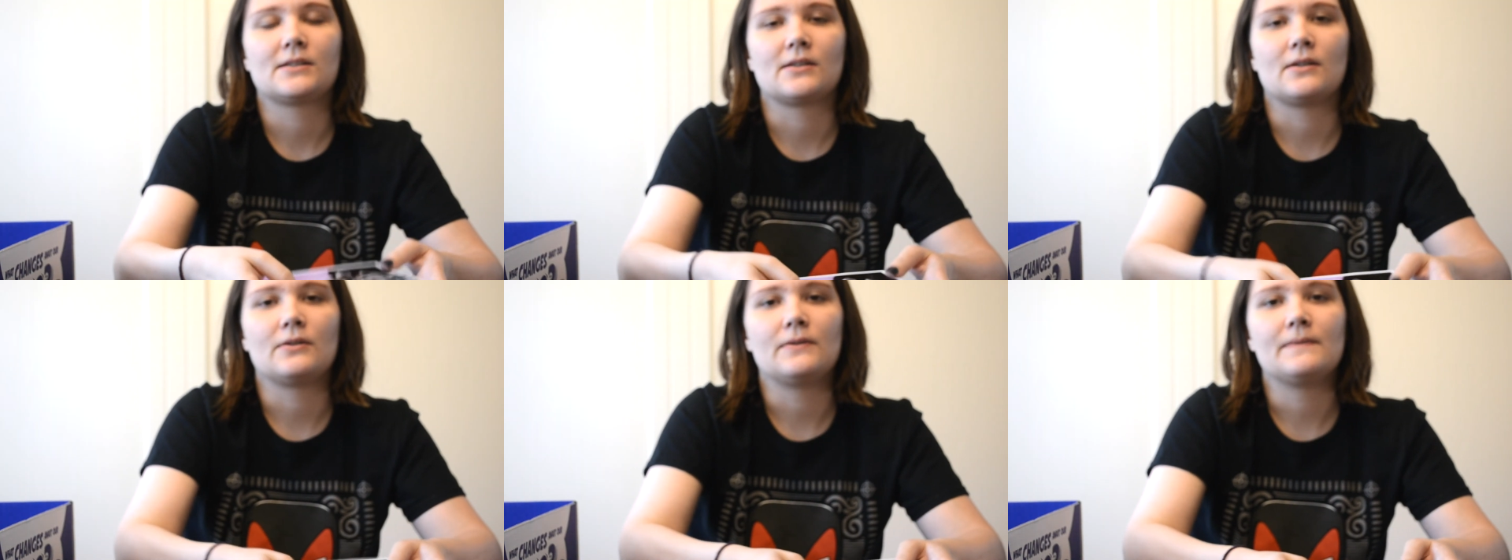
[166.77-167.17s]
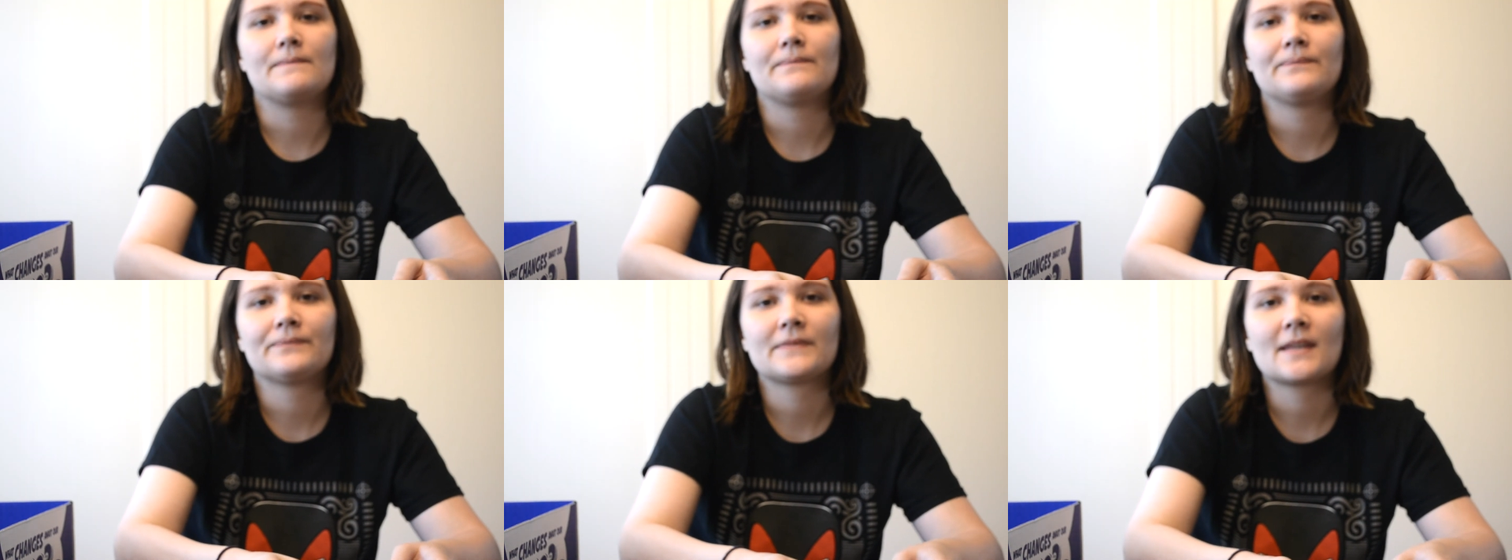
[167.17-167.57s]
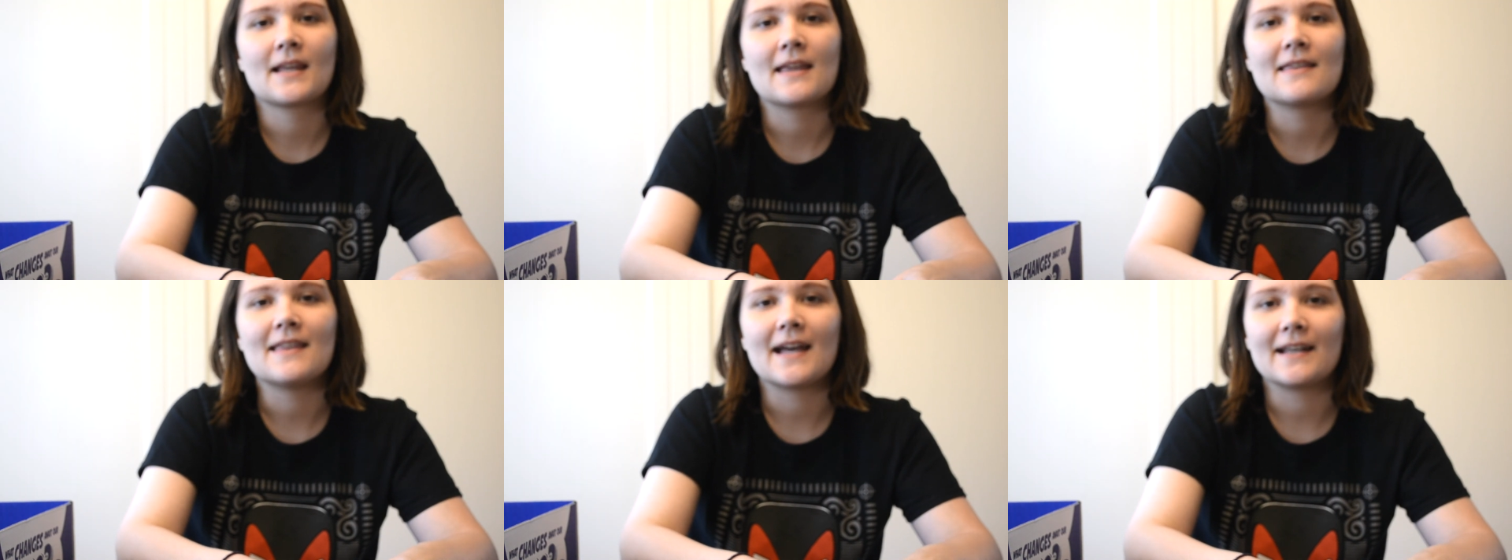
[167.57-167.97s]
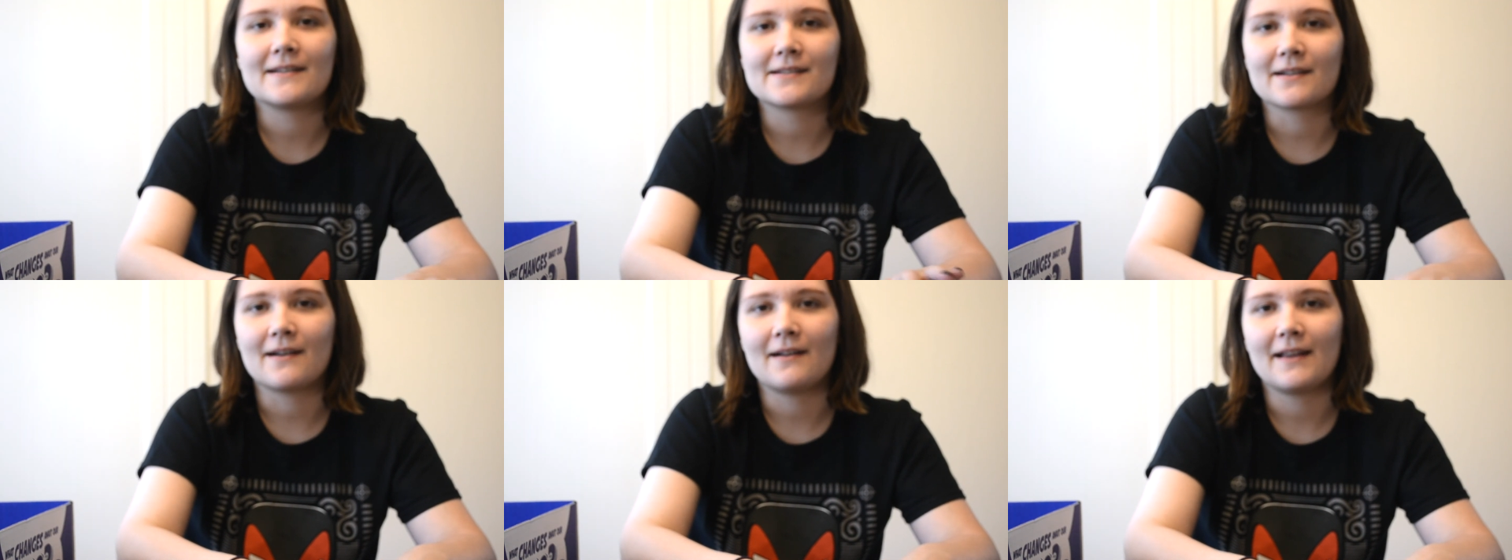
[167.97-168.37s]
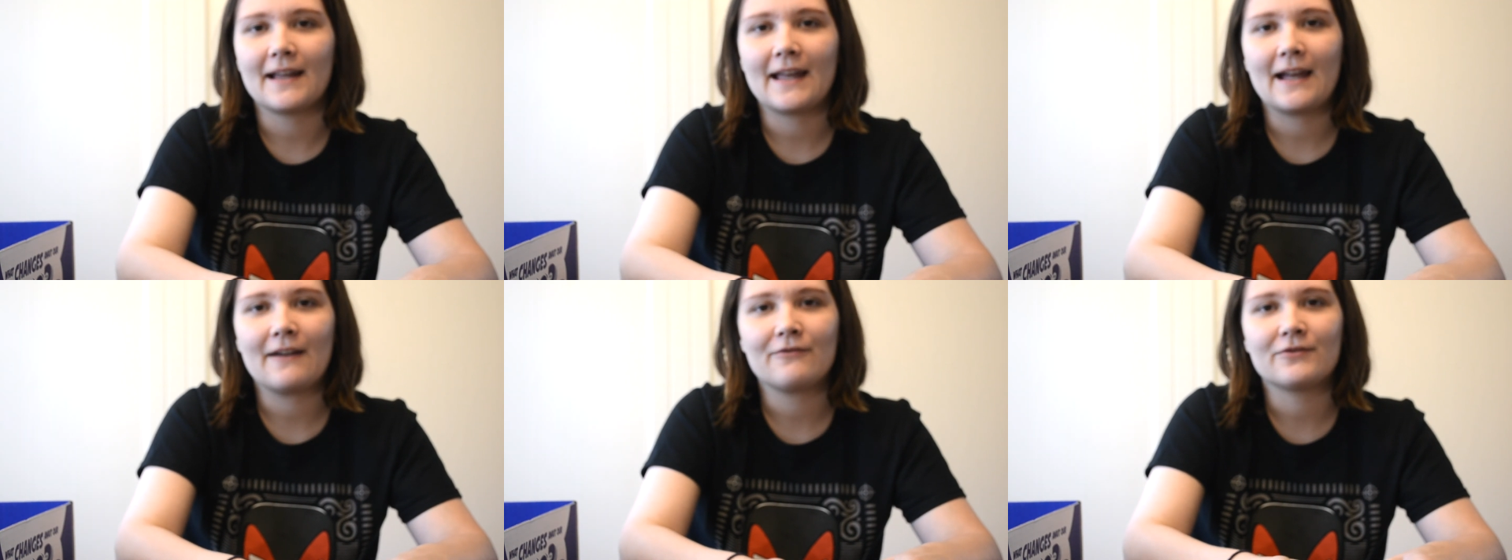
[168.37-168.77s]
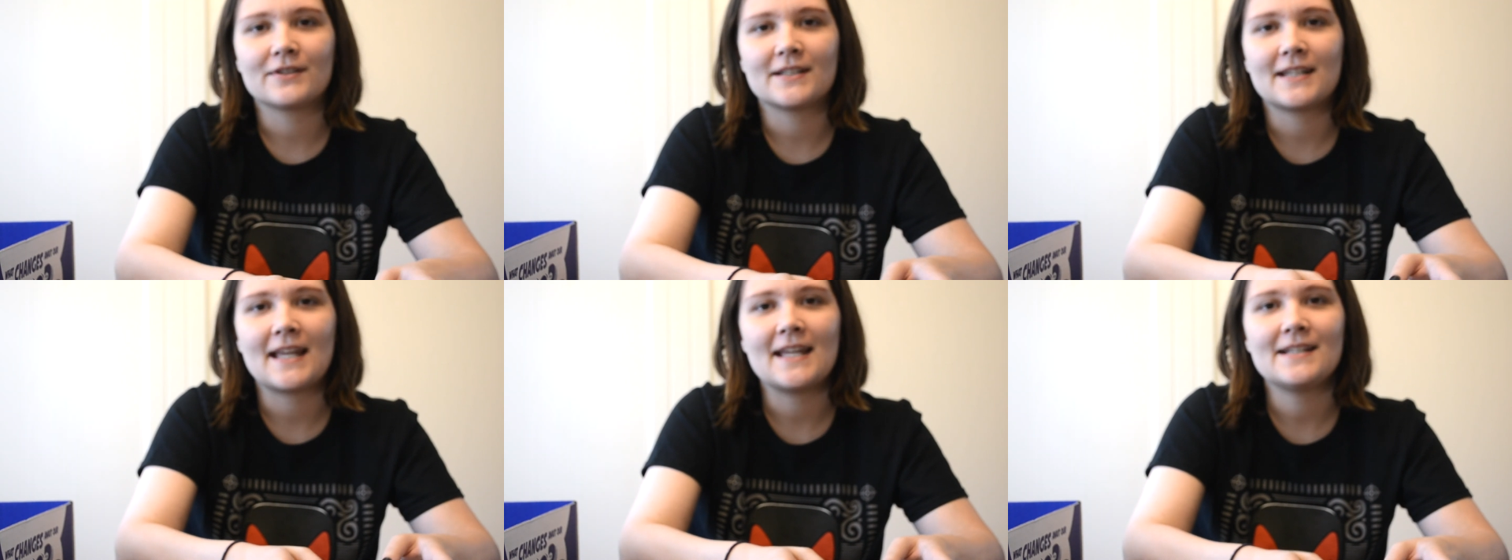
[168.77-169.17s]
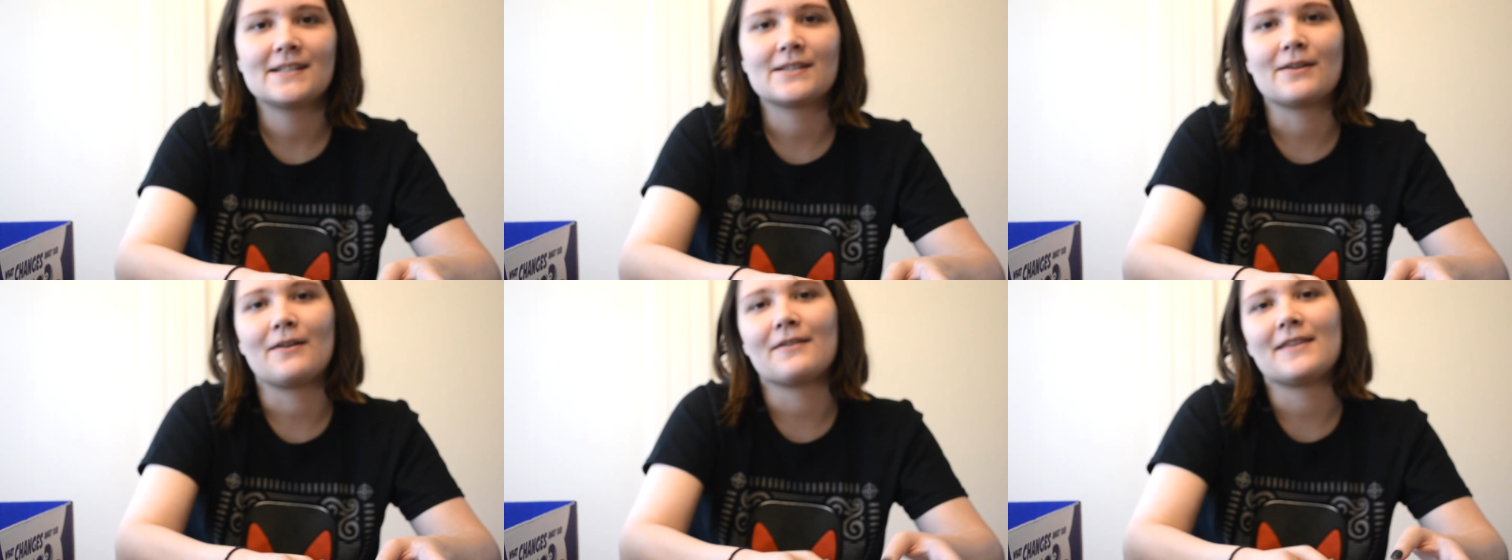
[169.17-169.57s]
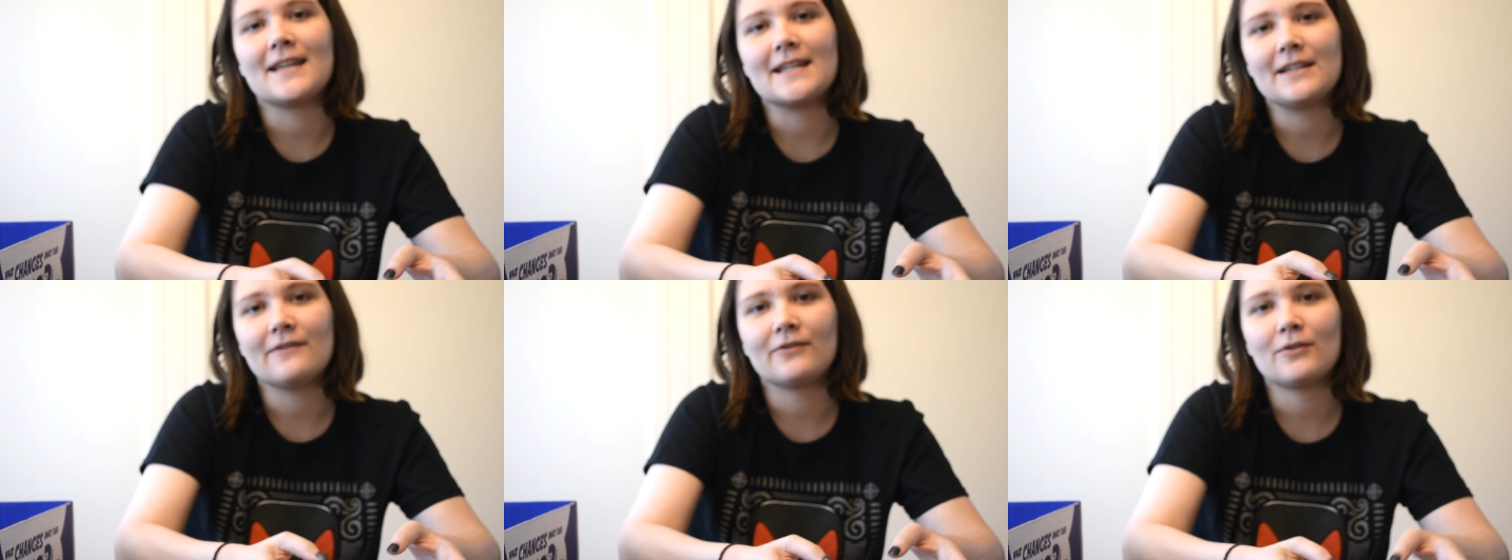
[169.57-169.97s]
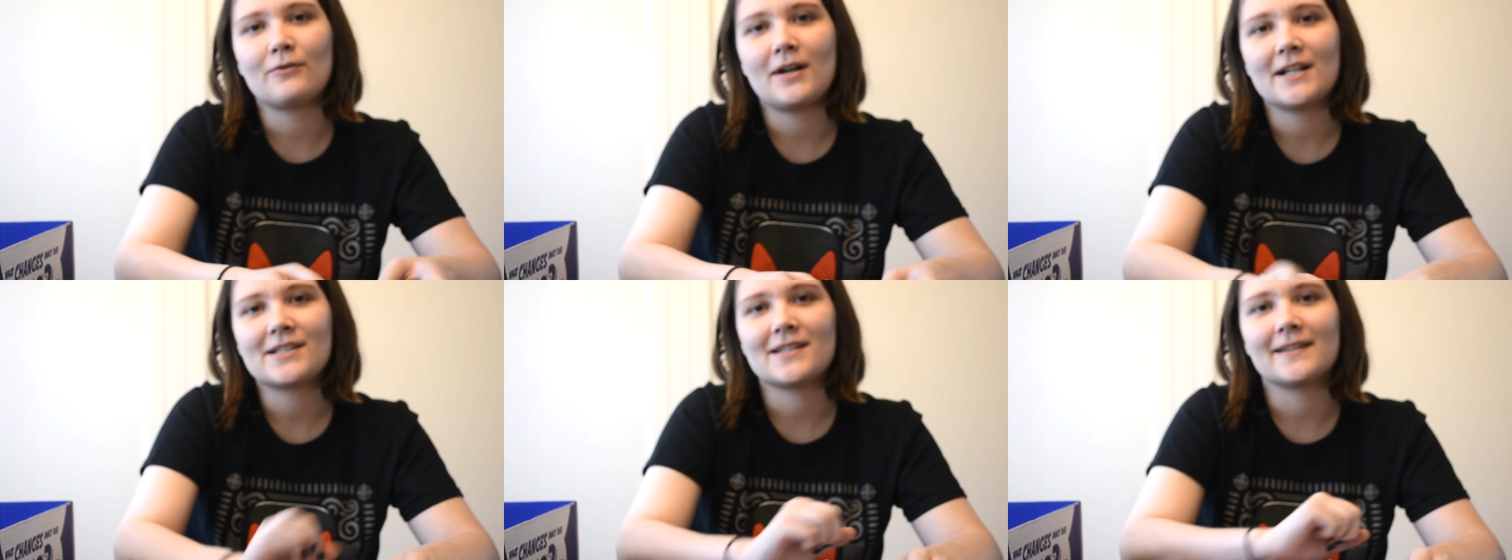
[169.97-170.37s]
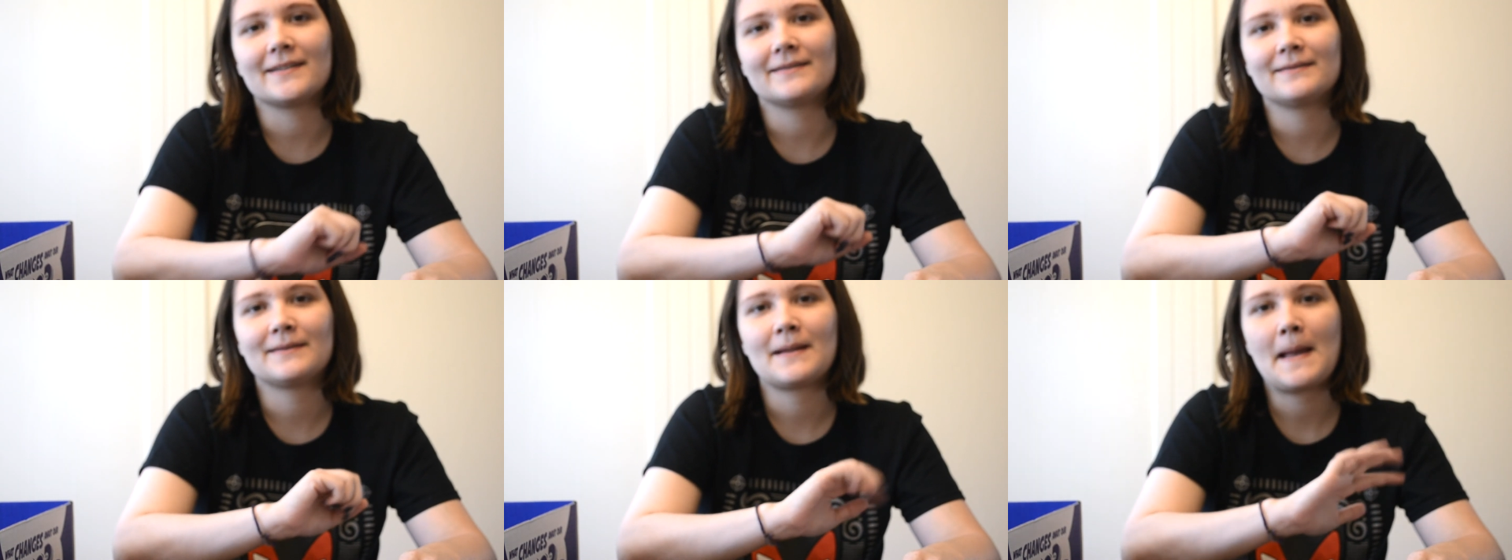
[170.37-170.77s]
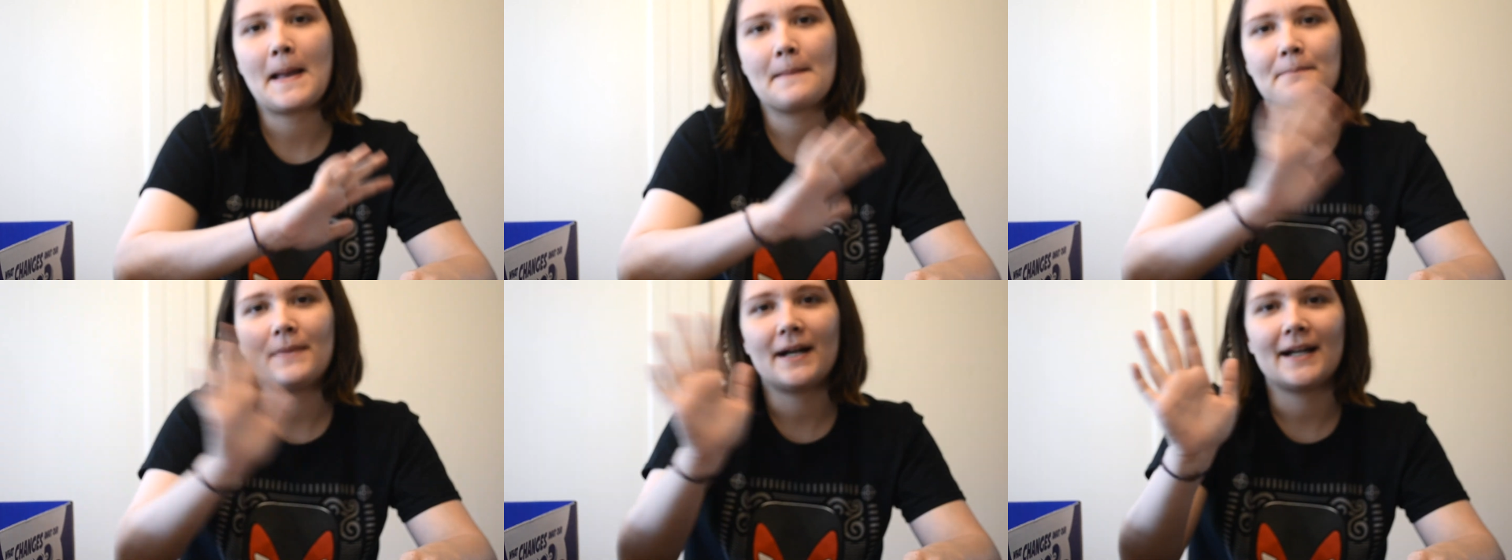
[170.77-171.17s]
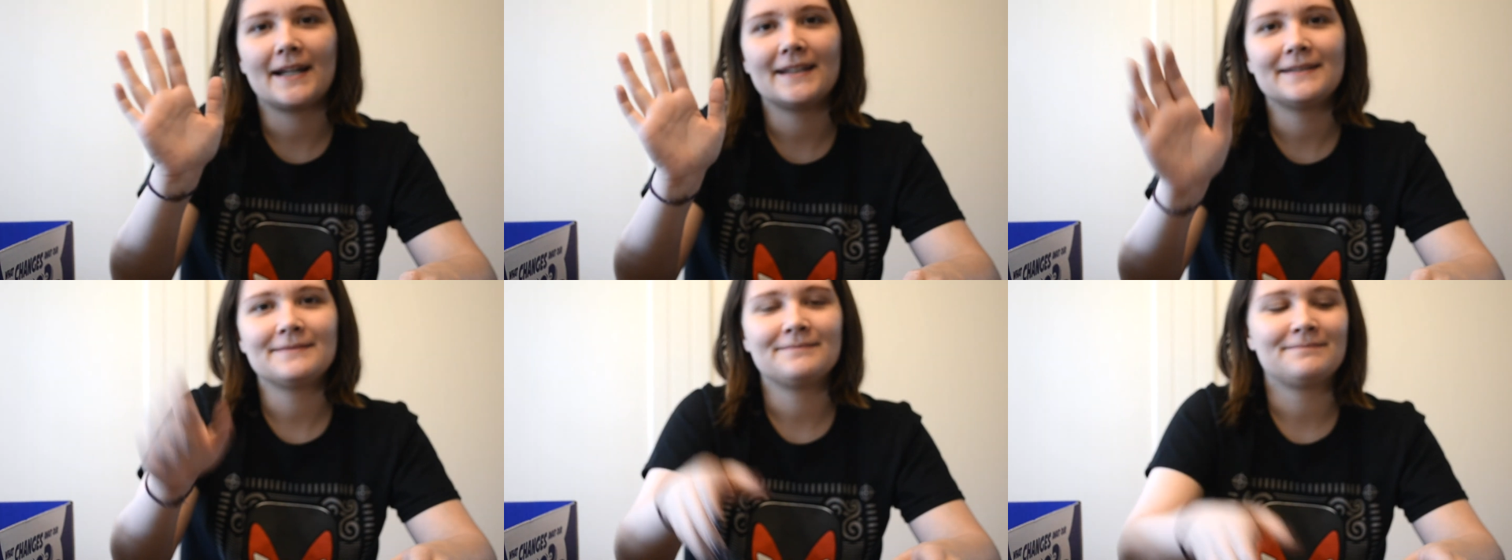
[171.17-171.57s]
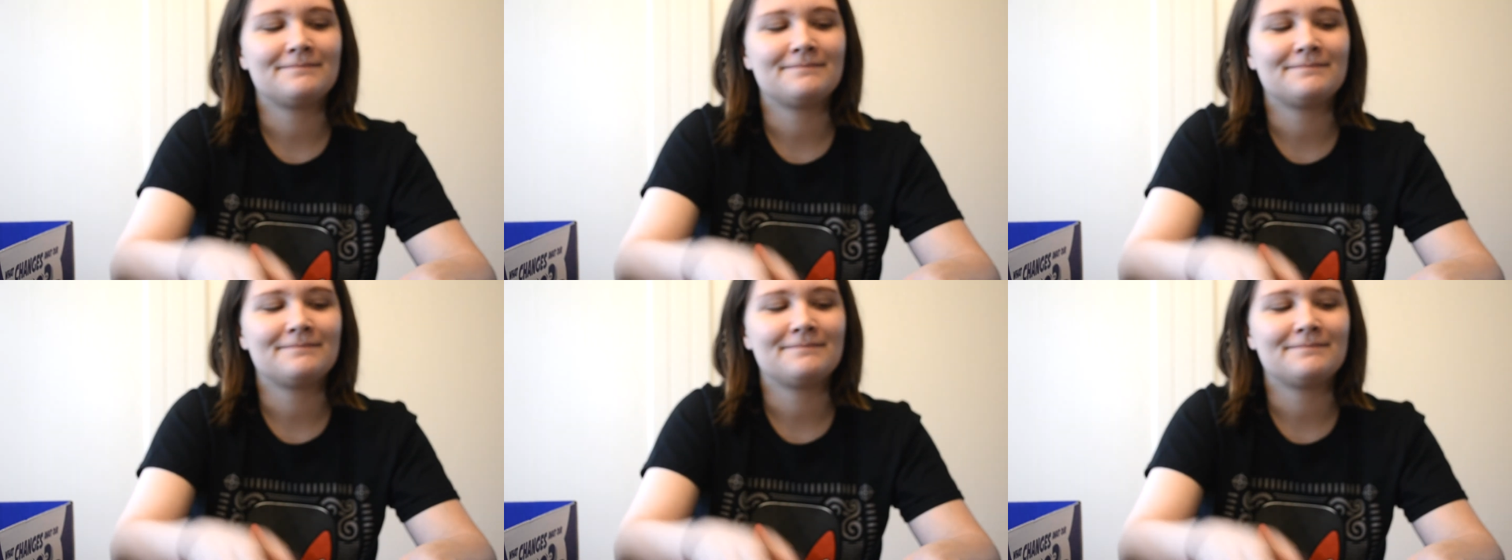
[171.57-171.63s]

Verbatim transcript: So that is all I have for today. So thank you for watching. Bye.